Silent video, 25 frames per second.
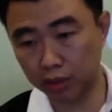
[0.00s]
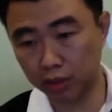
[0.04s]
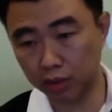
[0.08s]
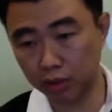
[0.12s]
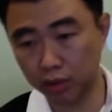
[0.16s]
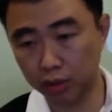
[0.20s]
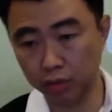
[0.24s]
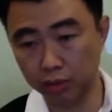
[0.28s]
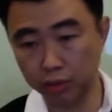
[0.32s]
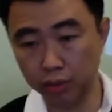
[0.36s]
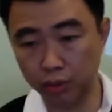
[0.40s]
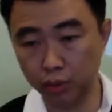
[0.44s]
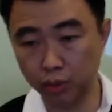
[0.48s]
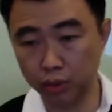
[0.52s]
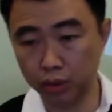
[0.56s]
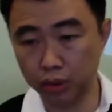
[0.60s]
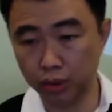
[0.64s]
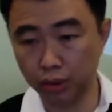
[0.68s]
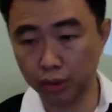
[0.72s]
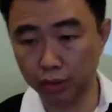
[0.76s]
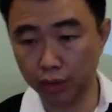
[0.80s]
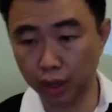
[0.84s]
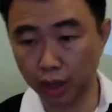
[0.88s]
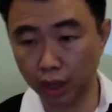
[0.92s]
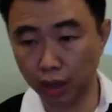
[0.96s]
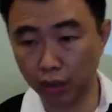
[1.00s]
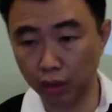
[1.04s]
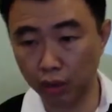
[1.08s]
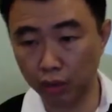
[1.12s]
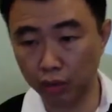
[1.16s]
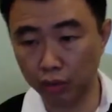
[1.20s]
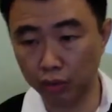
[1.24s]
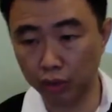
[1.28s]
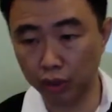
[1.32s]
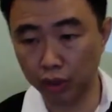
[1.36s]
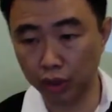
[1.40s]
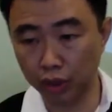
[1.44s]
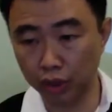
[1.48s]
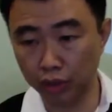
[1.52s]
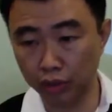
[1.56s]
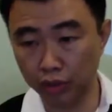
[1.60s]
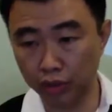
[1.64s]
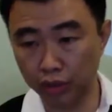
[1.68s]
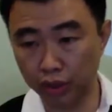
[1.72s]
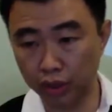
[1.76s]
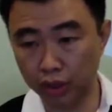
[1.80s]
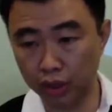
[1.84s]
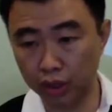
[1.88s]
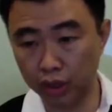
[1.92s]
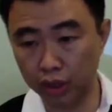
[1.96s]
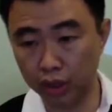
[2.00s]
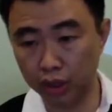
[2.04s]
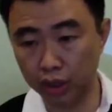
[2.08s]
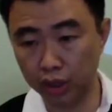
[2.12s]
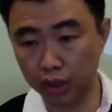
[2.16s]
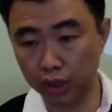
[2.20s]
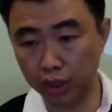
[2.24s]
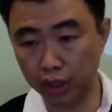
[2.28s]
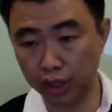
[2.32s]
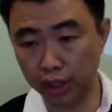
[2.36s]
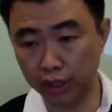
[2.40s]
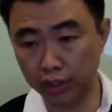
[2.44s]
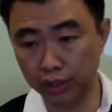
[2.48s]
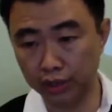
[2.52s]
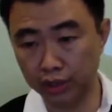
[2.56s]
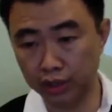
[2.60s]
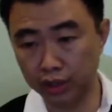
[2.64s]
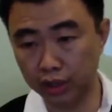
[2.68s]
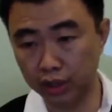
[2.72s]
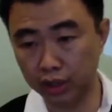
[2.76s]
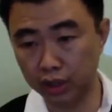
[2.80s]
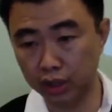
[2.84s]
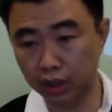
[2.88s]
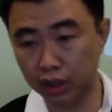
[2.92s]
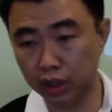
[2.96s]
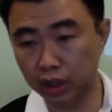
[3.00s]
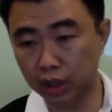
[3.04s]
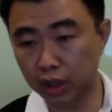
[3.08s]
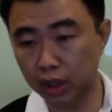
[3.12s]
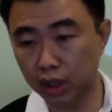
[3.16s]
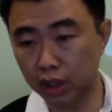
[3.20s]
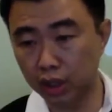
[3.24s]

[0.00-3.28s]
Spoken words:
So you're going to Rooster month outlook for career next year.